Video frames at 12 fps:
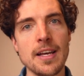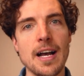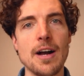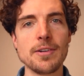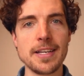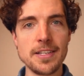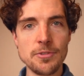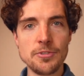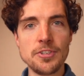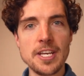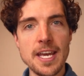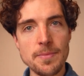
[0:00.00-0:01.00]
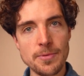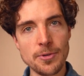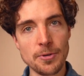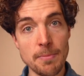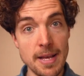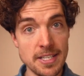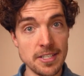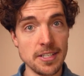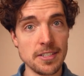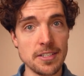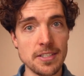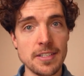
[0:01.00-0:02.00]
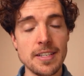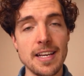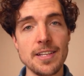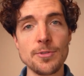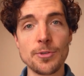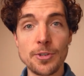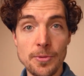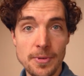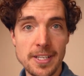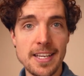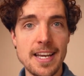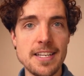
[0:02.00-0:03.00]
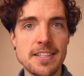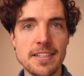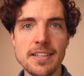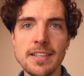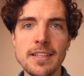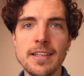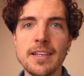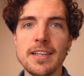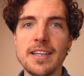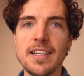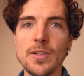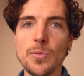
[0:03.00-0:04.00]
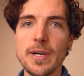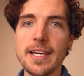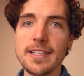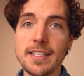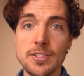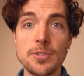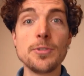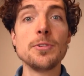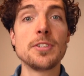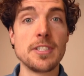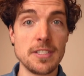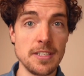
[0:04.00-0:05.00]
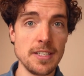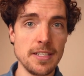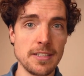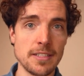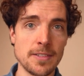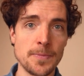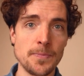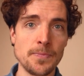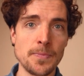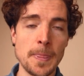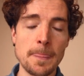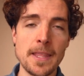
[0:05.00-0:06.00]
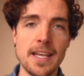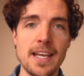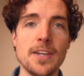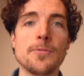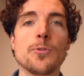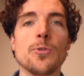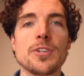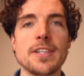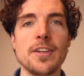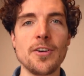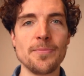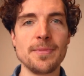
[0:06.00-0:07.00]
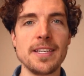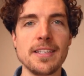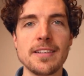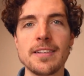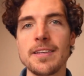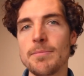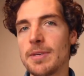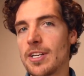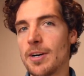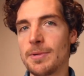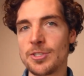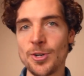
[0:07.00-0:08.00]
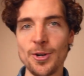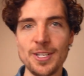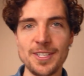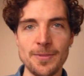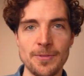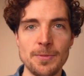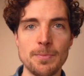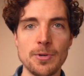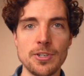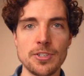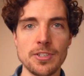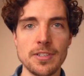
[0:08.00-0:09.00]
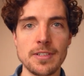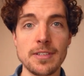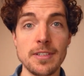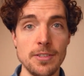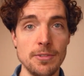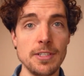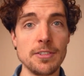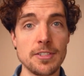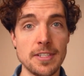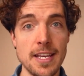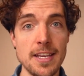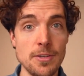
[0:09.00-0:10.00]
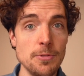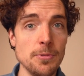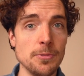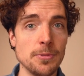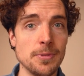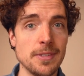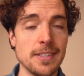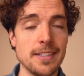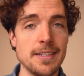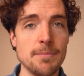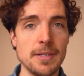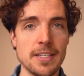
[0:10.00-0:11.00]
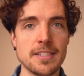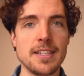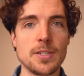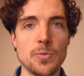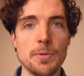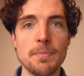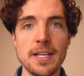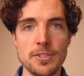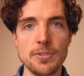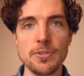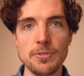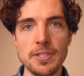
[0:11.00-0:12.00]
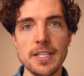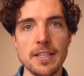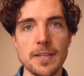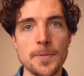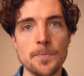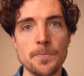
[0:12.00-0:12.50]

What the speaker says: How can you shape your message and your communication in a way that suits his needs? And of course, I don't mean become a totally different person. You need to stay you, because that's what makes you unique.